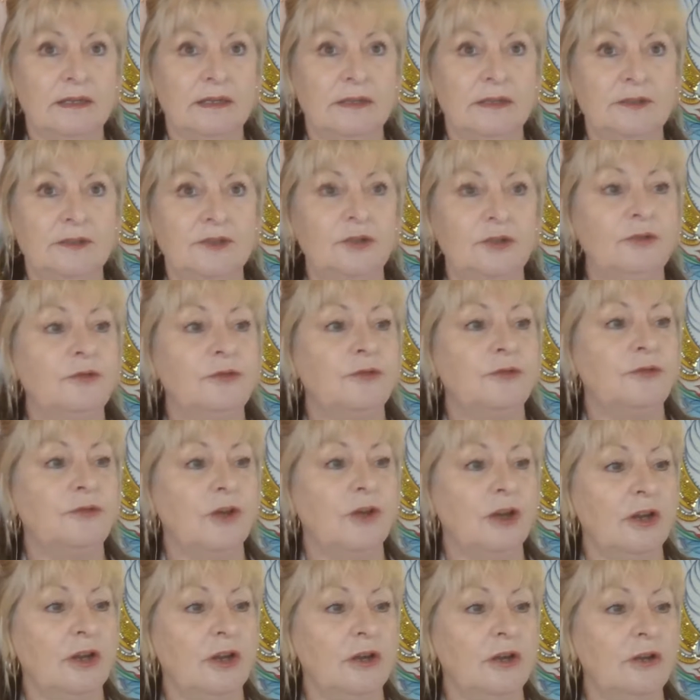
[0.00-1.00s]
you
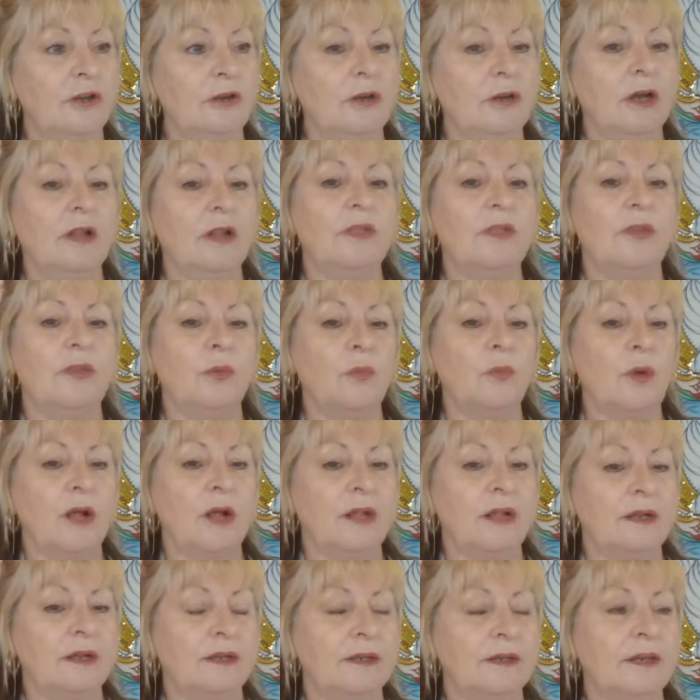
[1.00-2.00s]
follow the
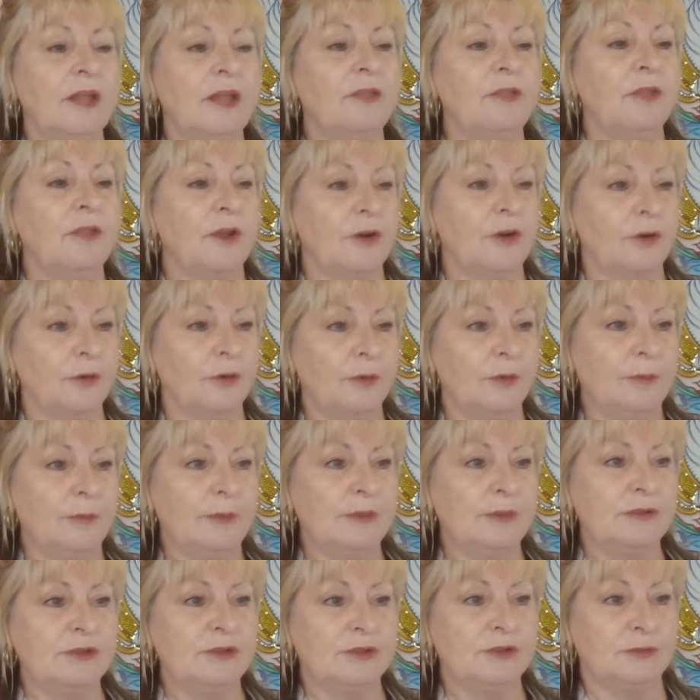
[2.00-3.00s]
one that
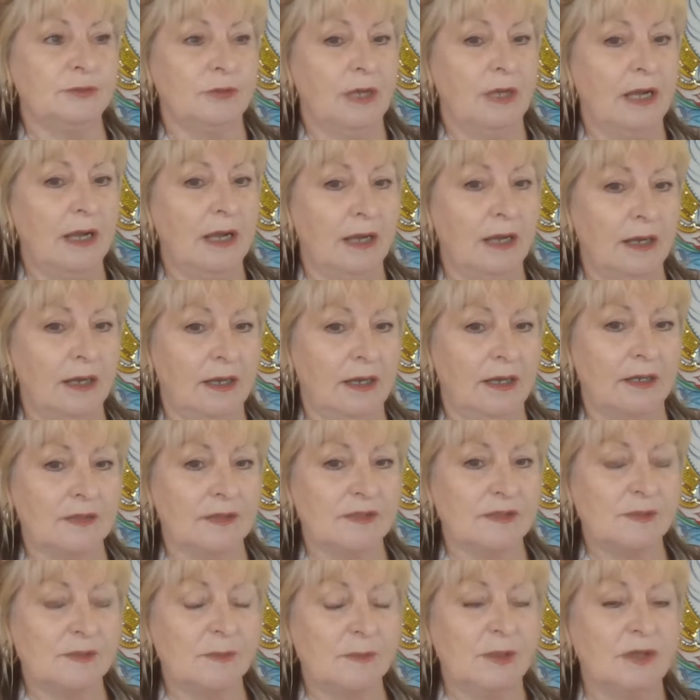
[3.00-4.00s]
opens your
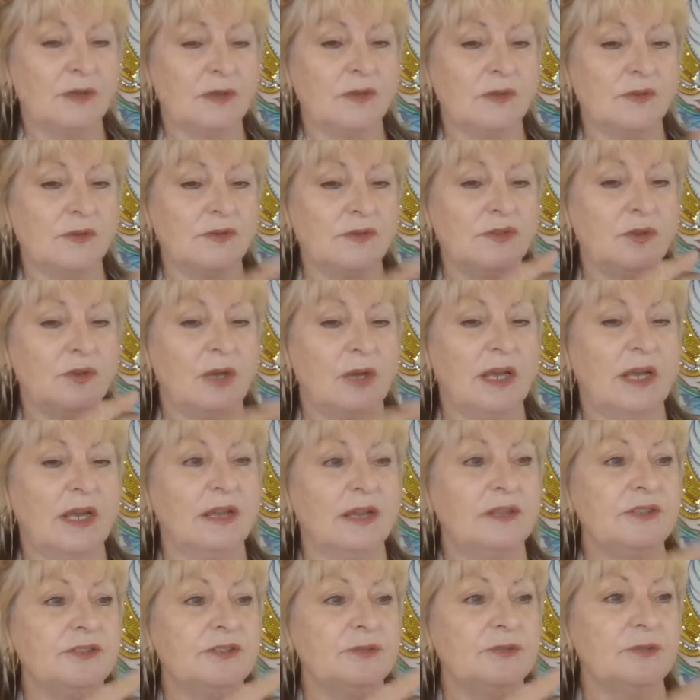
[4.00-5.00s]
heart, because your
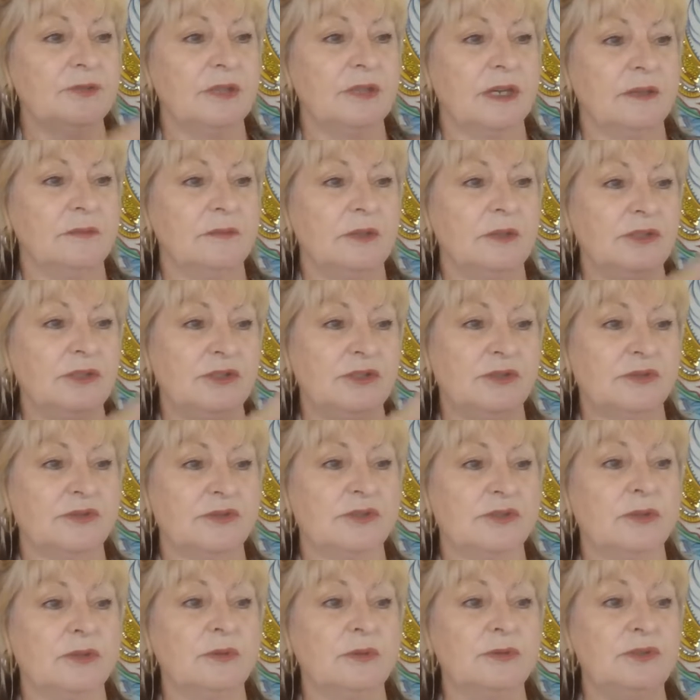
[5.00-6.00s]
heart is your gateway to your
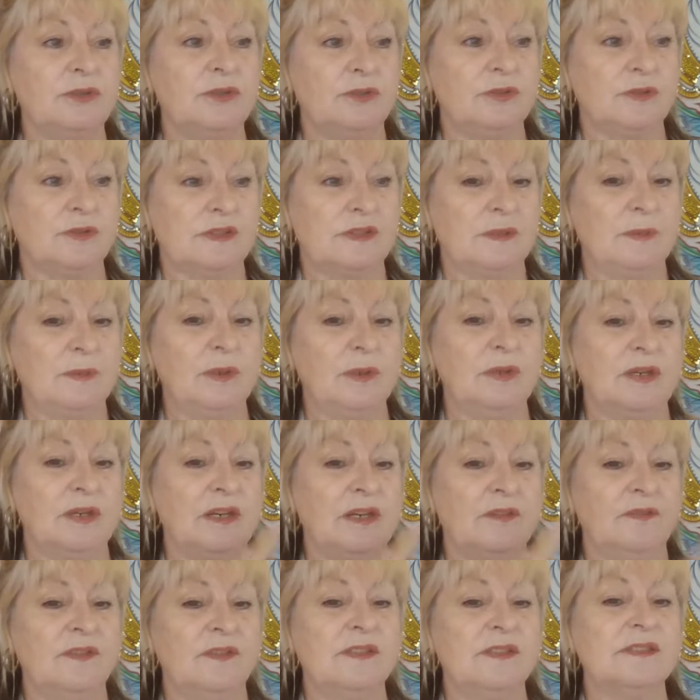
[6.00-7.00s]
soul, to your spirit,
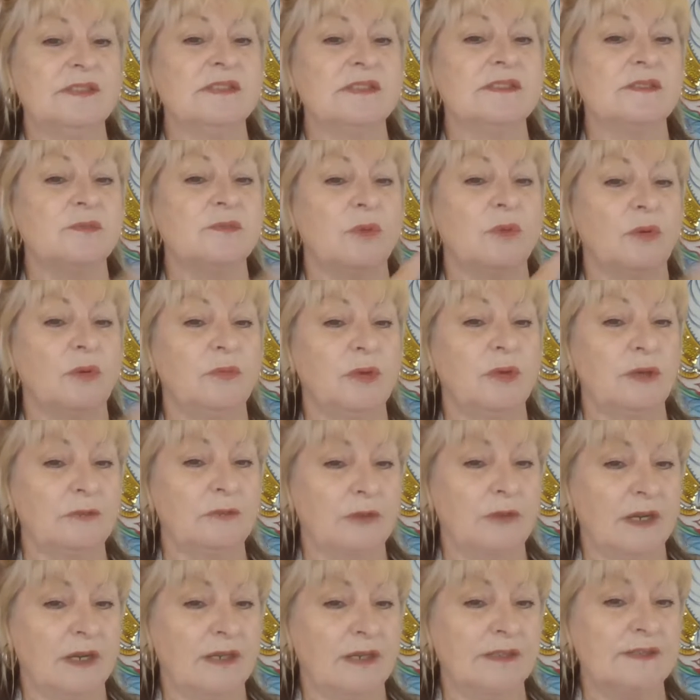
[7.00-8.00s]
and this is what we're
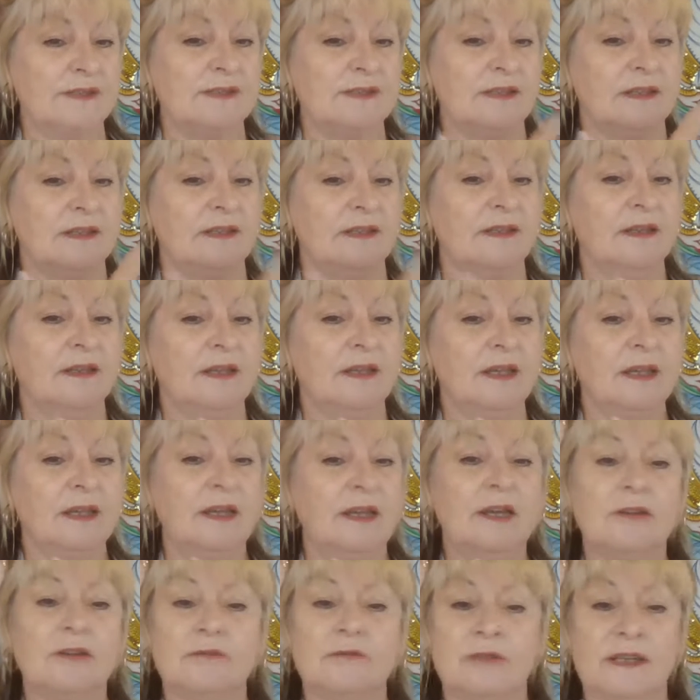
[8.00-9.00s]
raising
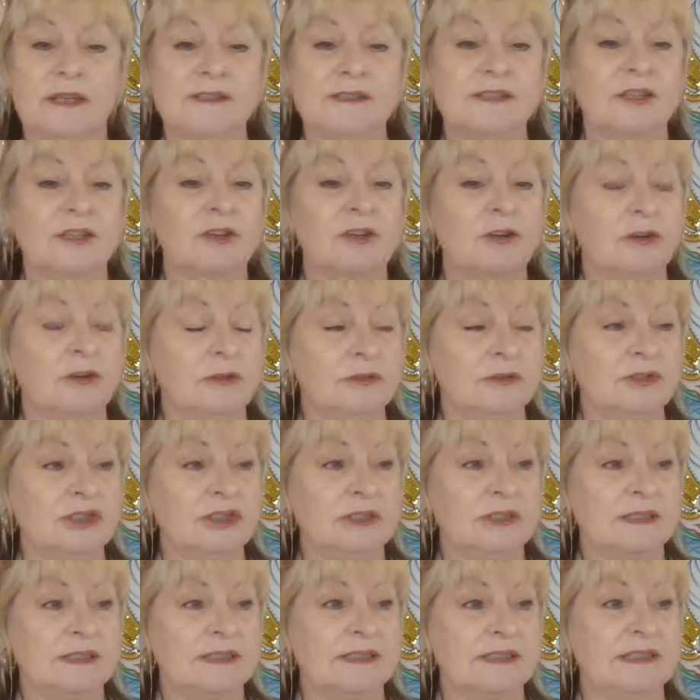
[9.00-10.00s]

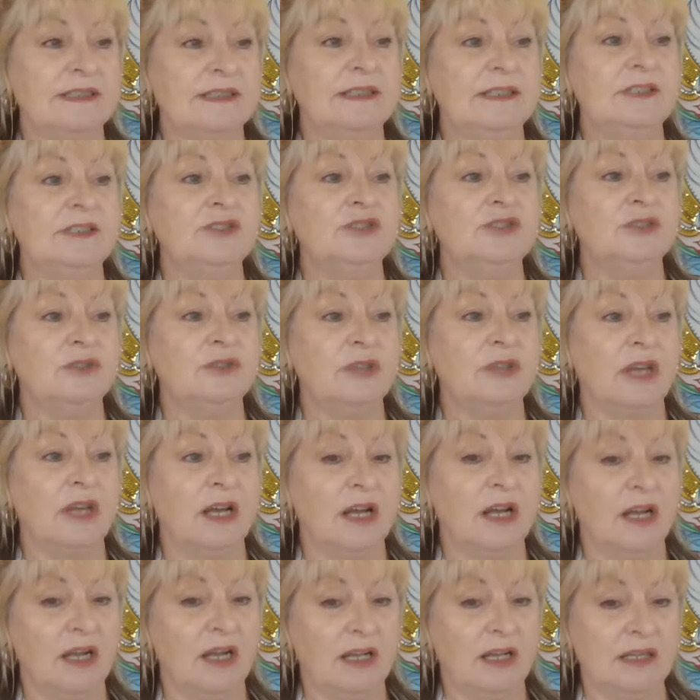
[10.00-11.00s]
consciously into the
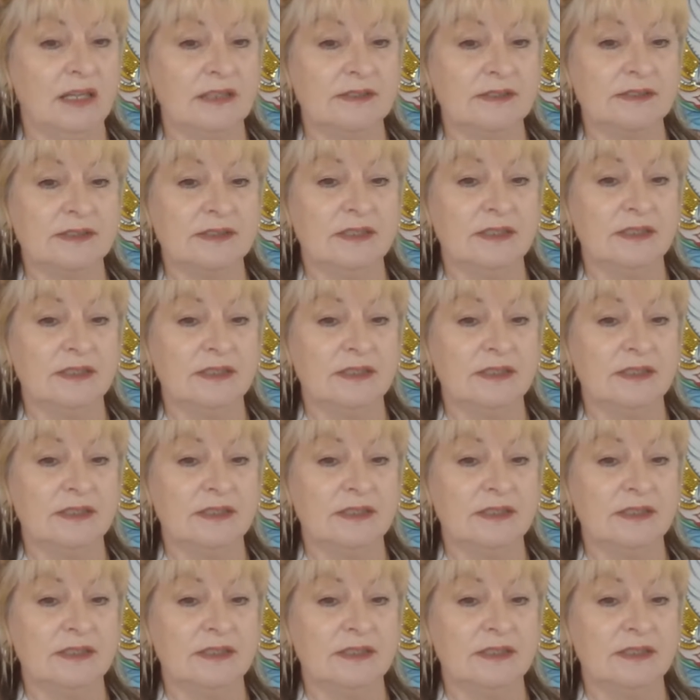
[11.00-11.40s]
heart,